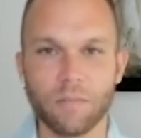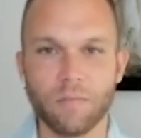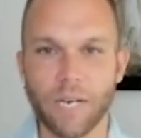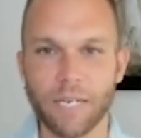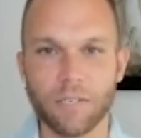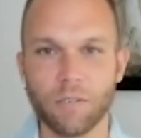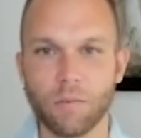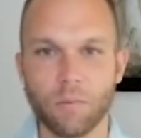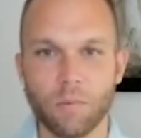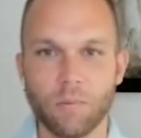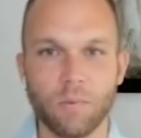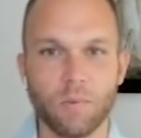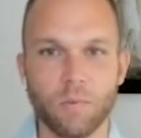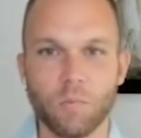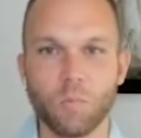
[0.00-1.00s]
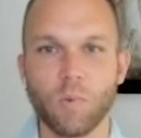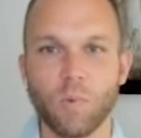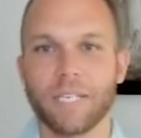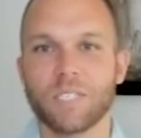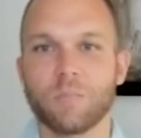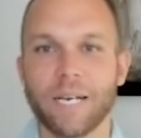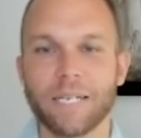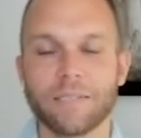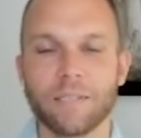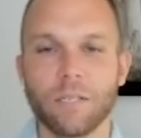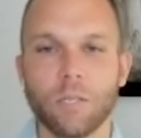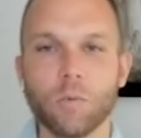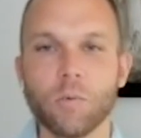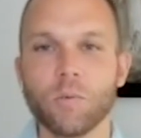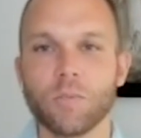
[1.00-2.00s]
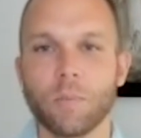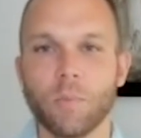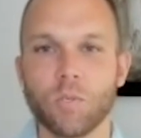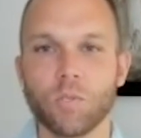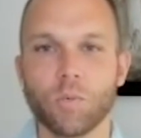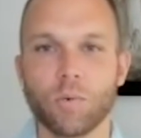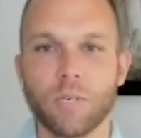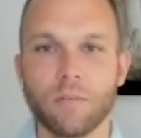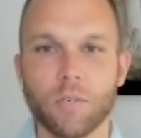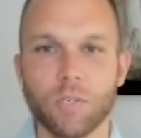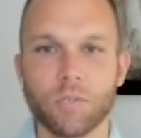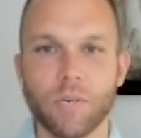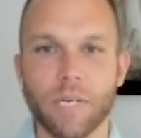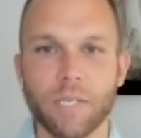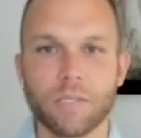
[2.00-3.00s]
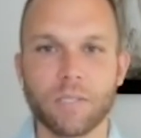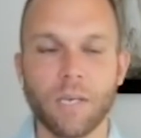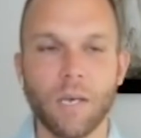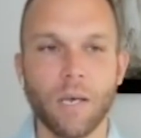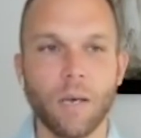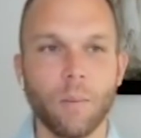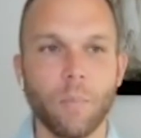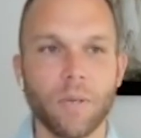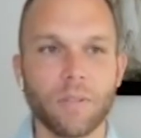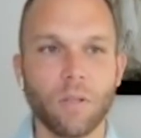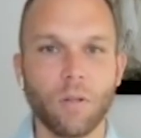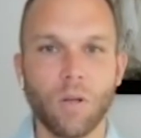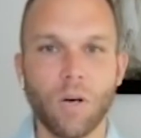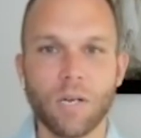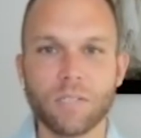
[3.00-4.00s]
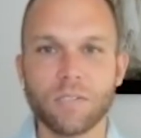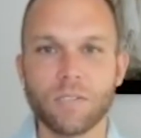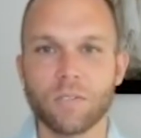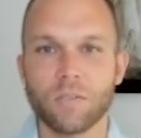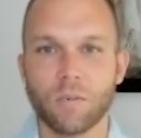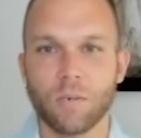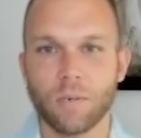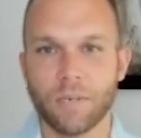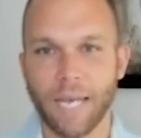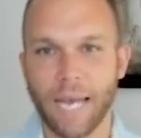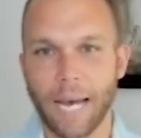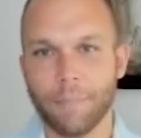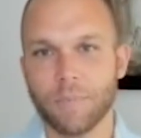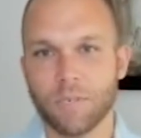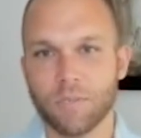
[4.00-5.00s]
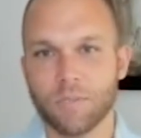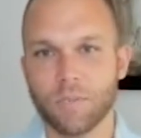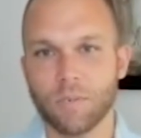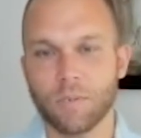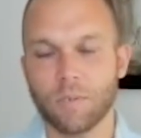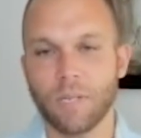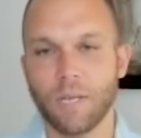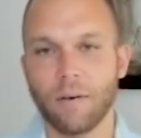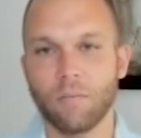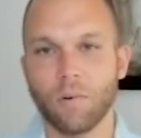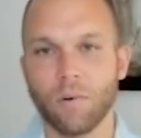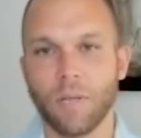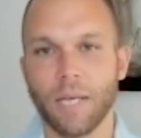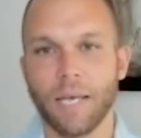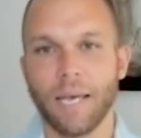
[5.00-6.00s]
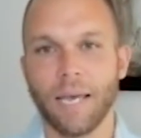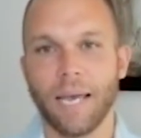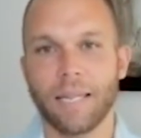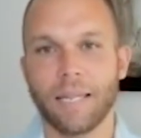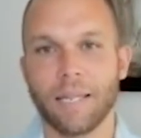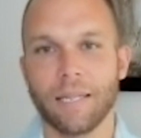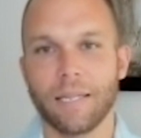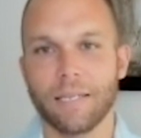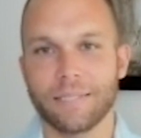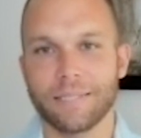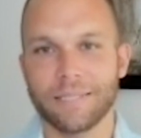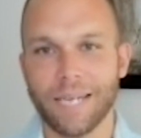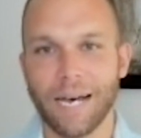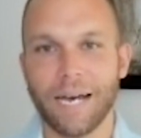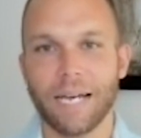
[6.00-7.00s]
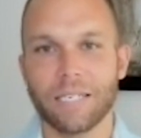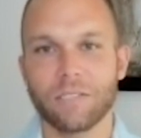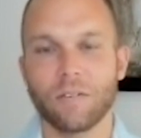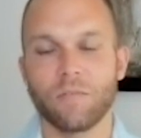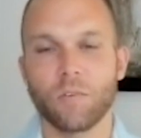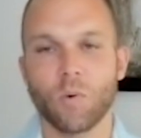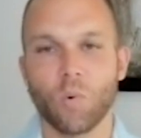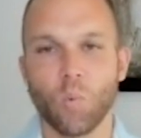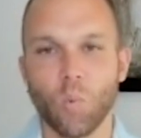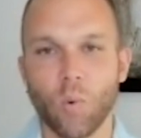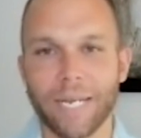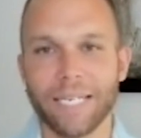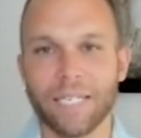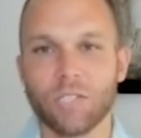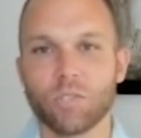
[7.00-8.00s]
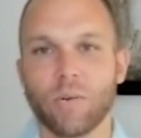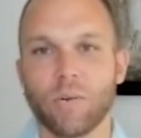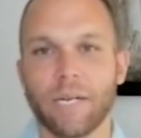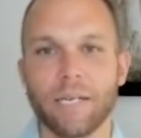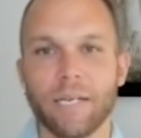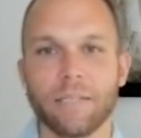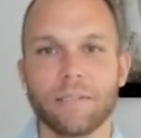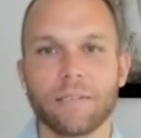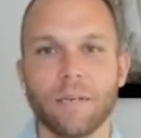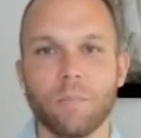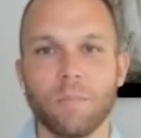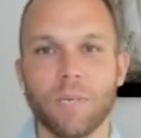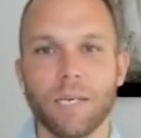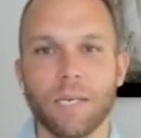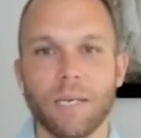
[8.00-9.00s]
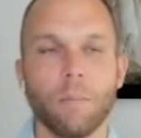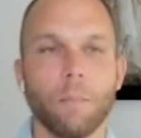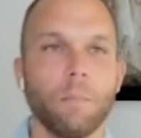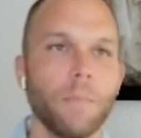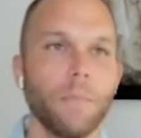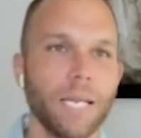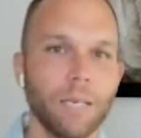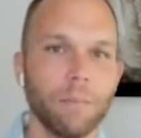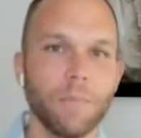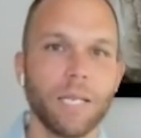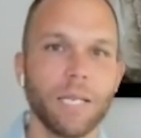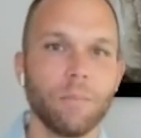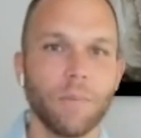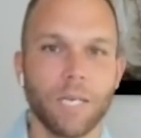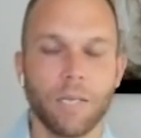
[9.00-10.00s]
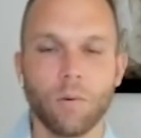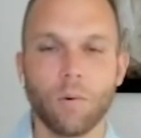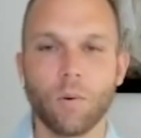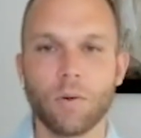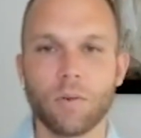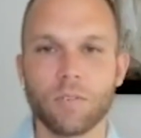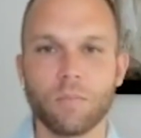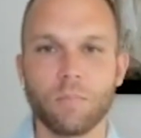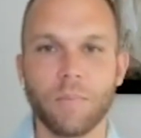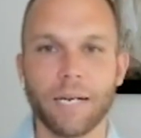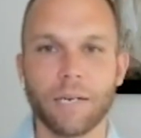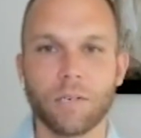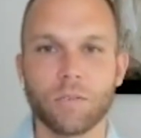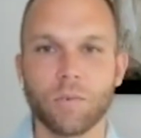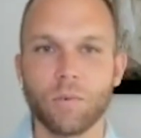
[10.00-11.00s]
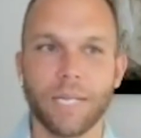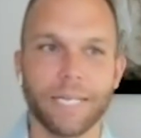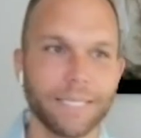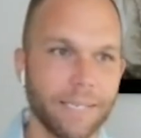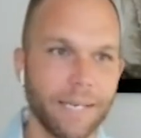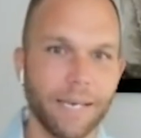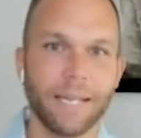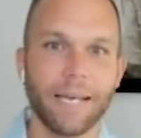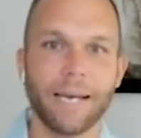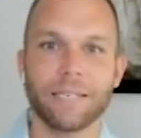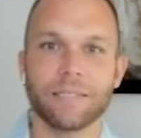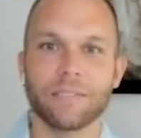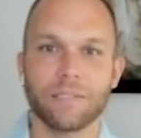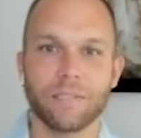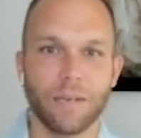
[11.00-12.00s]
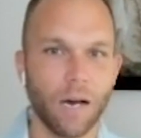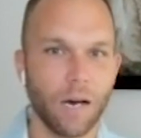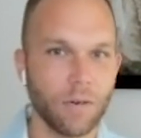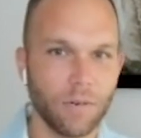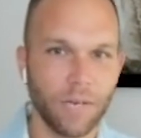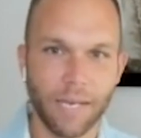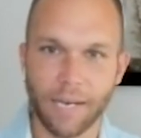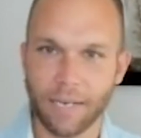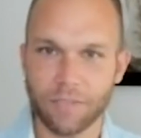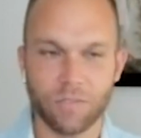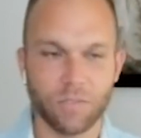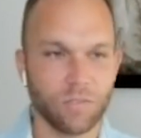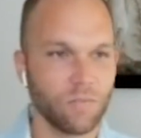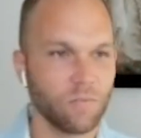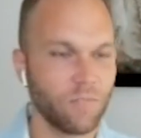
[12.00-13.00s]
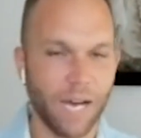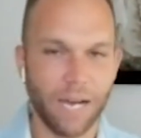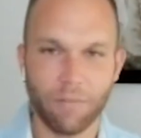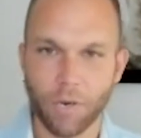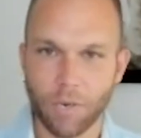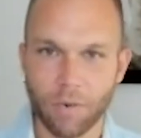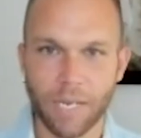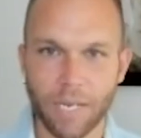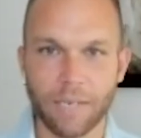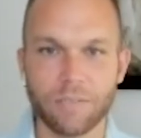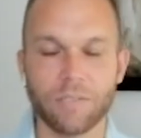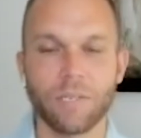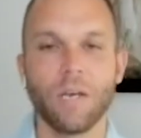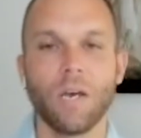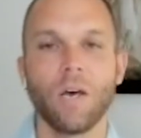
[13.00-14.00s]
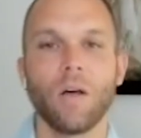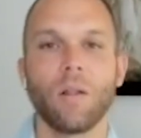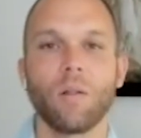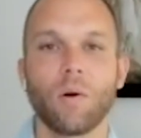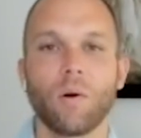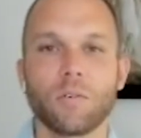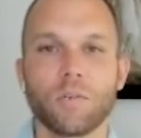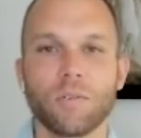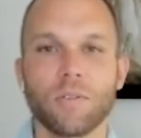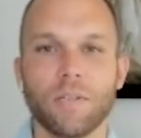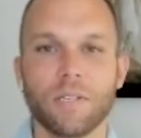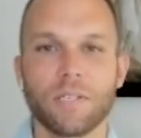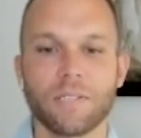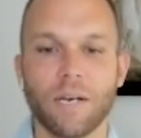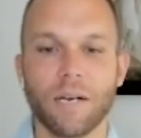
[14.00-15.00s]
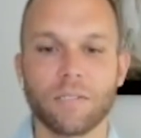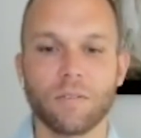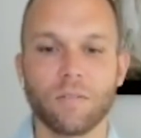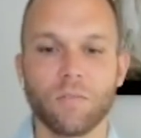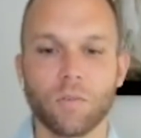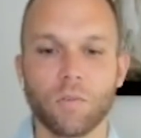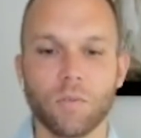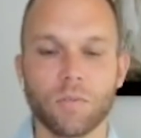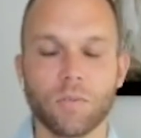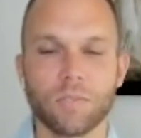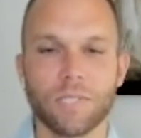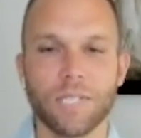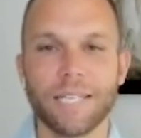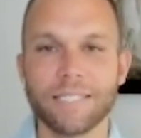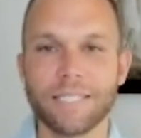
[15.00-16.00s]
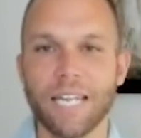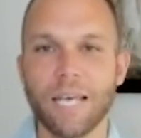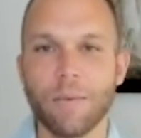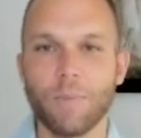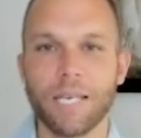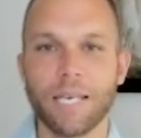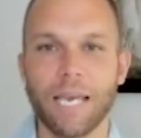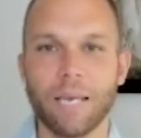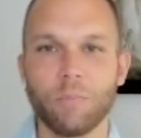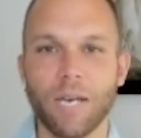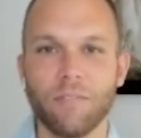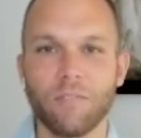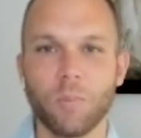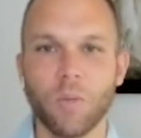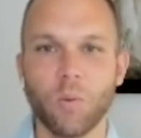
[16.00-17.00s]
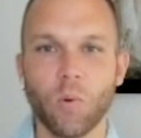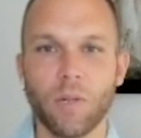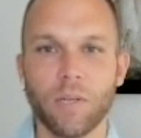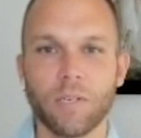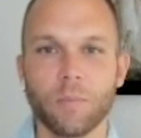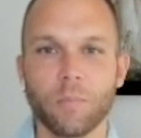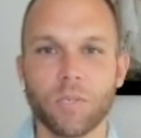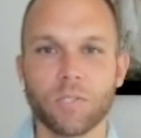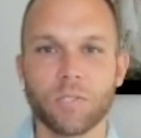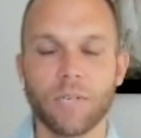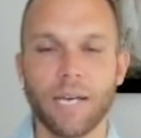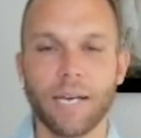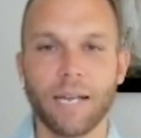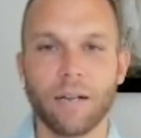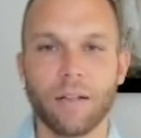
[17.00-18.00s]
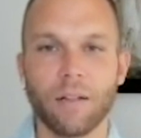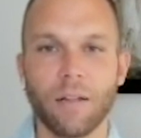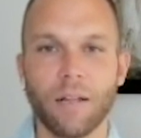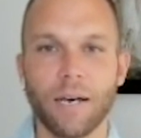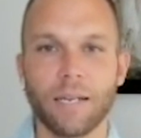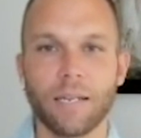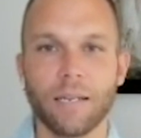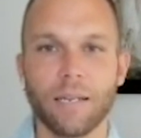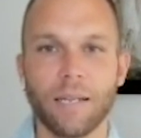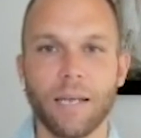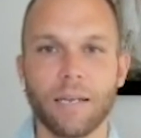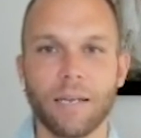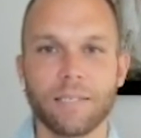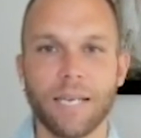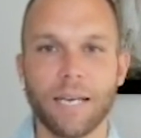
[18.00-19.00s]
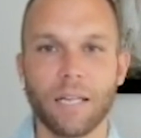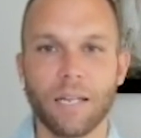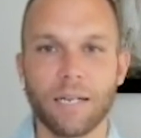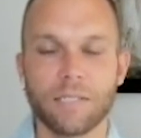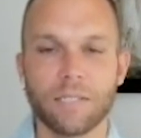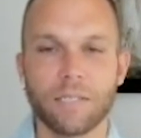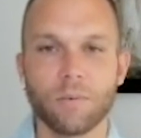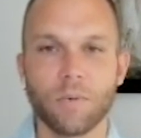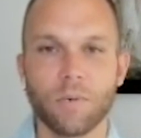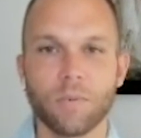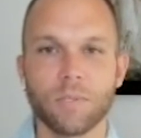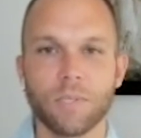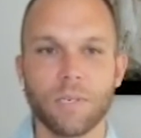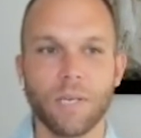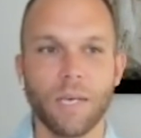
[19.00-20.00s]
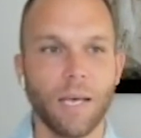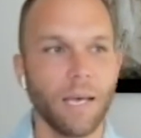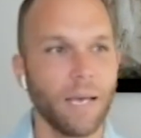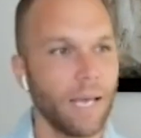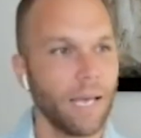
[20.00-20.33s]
In fact, you you expect to lose a majority of your trades, but the losses are capped at a certain level and then the size of your winning trades can be many many many orders of magnitude like 10x 100x 500x larger than the size of your losers and that's the name of the game you have to be willing to put your neck out on the line and, and take a lot of zeros and